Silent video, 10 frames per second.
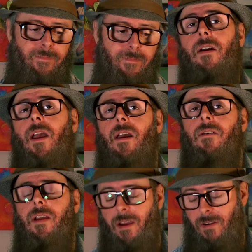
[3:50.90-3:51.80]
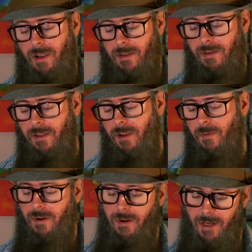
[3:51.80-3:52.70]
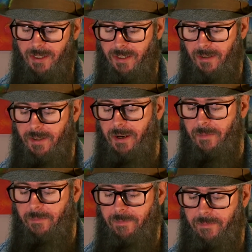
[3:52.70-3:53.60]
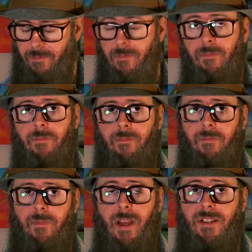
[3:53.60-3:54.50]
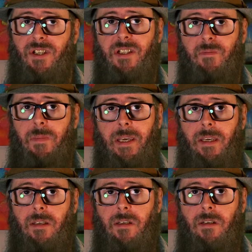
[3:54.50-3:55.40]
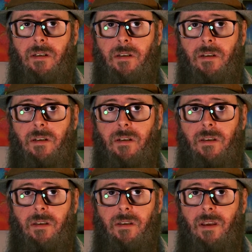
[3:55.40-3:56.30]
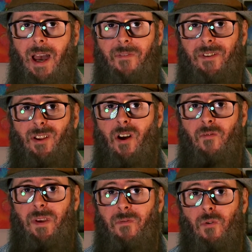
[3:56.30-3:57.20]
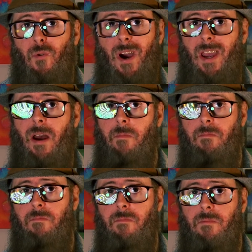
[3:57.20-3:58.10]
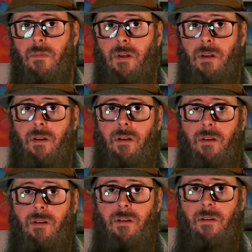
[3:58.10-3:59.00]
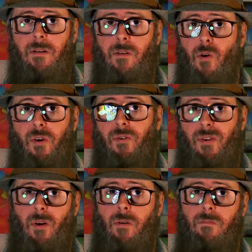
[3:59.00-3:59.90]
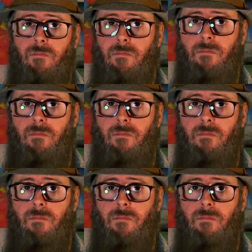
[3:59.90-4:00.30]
Okay. The humor is still there. It's just me. You have to love me for who I am. Or you don't.